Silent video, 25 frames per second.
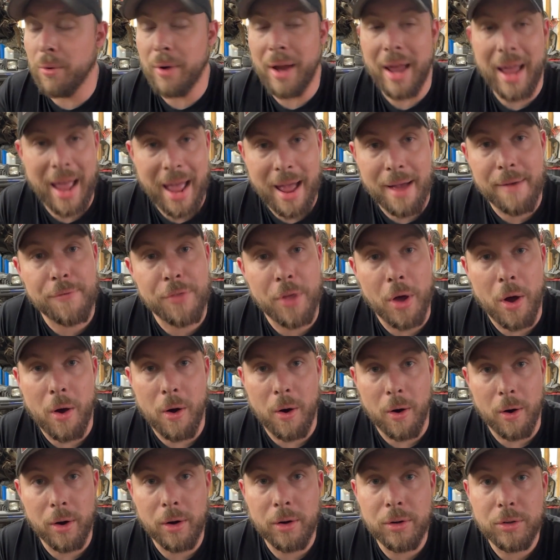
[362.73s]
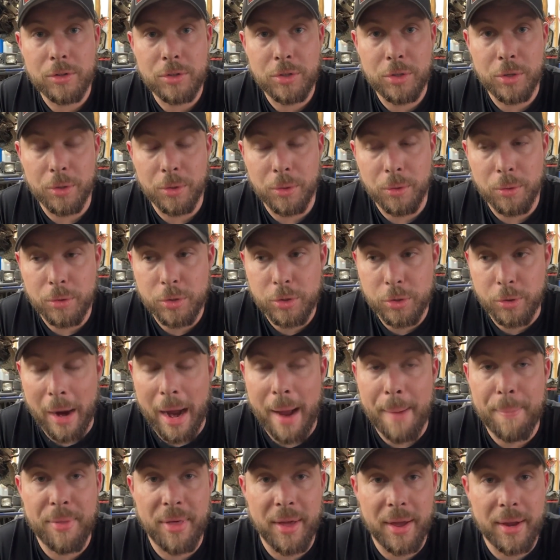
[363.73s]
have the heart to
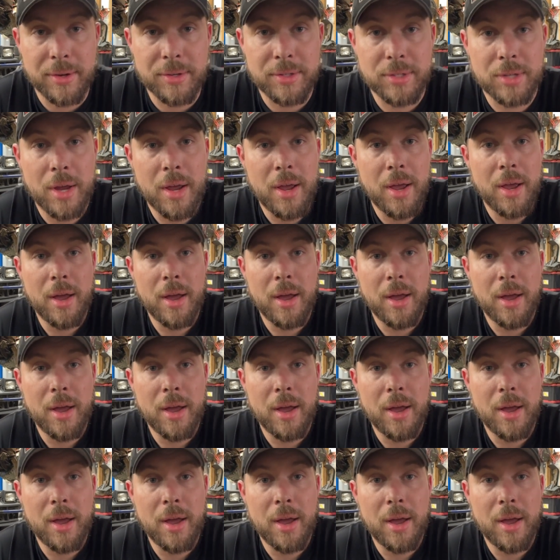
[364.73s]
scrap things